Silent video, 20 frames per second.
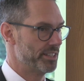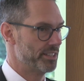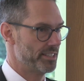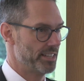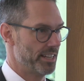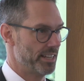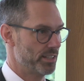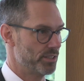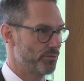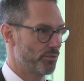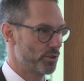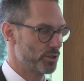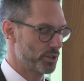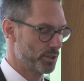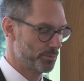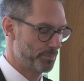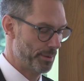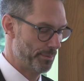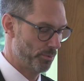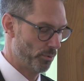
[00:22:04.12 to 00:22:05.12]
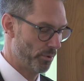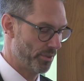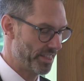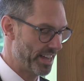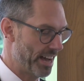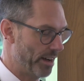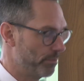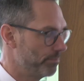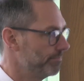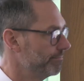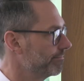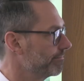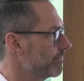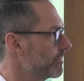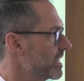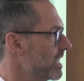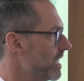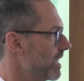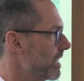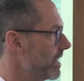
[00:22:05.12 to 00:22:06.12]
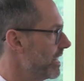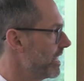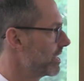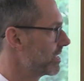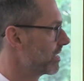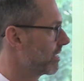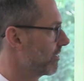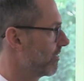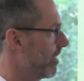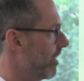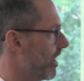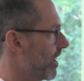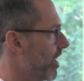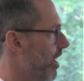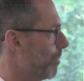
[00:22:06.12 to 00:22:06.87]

disease versus people without. This very